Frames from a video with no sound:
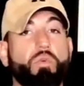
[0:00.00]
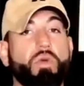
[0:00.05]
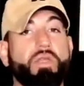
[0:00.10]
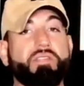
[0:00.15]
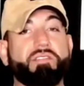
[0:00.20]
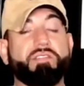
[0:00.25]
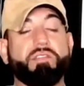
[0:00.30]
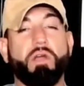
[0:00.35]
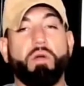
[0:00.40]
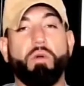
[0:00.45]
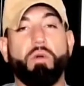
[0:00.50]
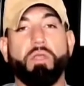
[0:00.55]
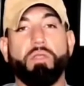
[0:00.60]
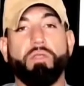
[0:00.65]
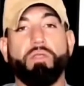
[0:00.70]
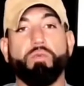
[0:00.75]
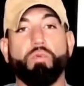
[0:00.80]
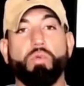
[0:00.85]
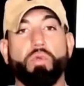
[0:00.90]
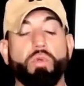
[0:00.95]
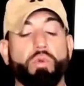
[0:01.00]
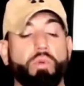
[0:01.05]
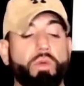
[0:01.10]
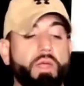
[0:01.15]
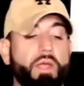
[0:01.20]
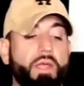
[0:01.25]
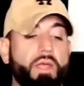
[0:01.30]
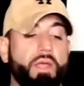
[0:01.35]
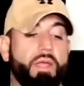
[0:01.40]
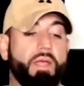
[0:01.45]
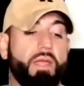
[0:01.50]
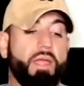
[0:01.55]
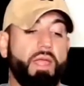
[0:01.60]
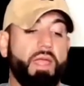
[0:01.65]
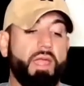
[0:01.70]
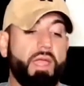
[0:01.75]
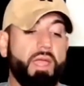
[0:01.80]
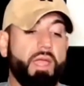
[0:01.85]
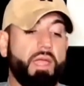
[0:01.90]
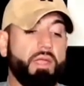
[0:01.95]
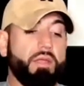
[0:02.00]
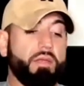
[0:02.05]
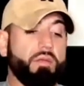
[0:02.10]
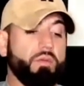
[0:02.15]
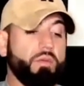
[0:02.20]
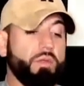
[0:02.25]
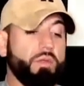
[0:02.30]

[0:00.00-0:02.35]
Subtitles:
what he's going through, and